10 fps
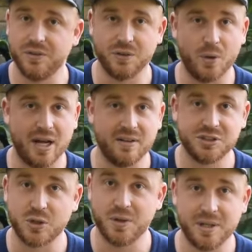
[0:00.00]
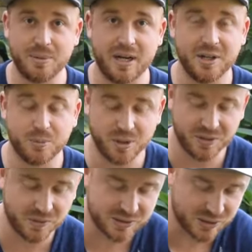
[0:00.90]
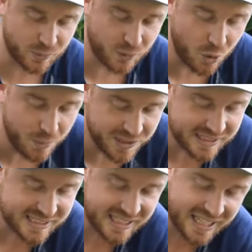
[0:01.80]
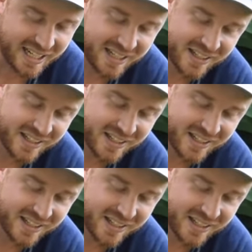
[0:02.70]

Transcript: don't have, show any pied or brindle, so we're hoping to see that